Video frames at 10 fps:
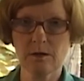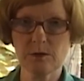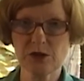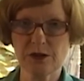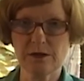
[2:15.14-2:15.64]

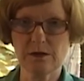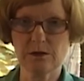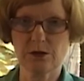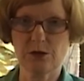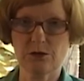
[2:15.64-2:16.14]
machine
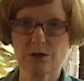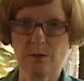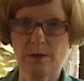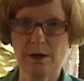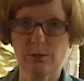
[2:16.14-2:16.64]
to use
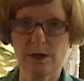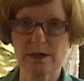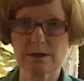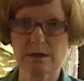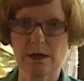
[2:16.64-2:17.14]
on my
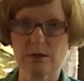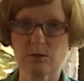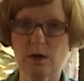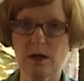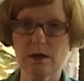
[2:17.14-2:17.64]
wrist, as
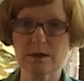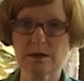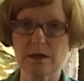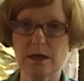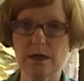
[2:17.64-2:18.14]
well as
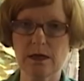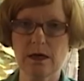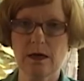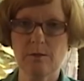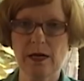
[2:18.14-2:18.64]
the
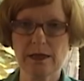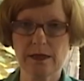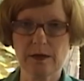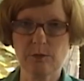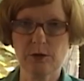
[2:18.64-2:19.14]

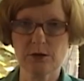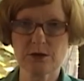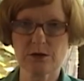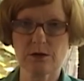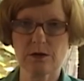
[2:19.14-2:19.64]
magnetic
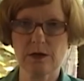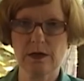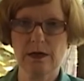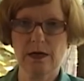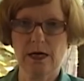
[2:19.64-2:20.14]
pulsar,
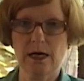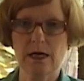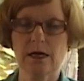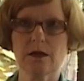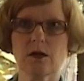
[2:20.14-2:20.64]

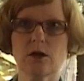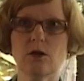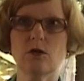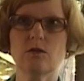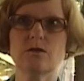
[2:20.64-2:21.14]
the
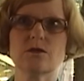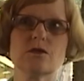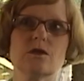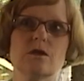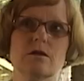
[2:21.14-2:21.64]

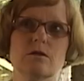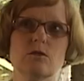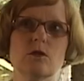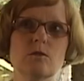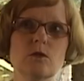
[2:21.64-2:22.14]
cloves, the
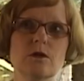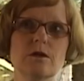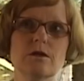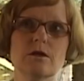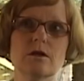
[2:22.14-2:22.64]

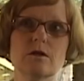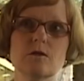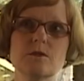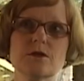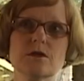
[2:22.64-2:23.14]
wormwood
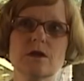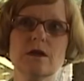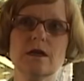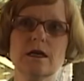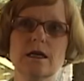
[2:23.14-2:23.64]
herbs,
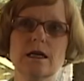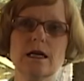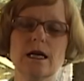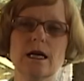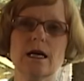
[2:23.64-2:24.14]

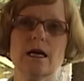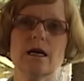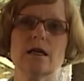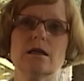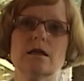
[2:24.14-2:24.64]

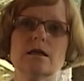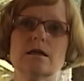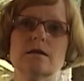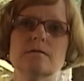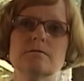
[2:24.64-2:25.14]

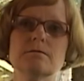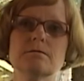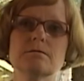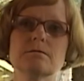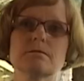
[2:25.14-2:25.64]
and
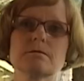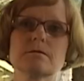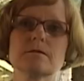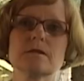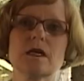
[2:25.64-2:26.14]

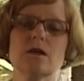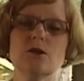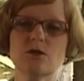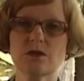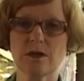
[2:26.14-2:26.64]

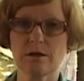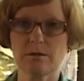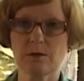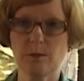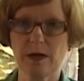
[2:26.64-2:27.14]
used
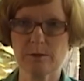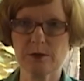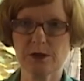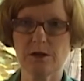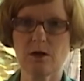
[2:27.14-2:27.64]
the Beck
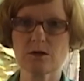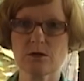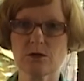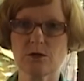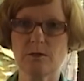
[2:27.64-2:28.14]
machine also
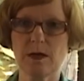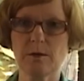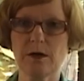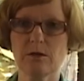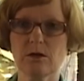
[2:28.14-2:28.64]
to make
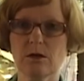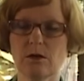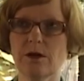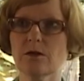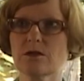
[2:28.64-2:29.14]
my own
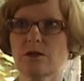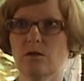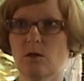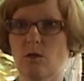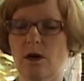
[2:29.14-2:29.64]
colloidal
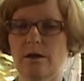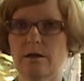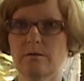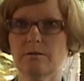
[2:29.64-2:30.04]
silver water.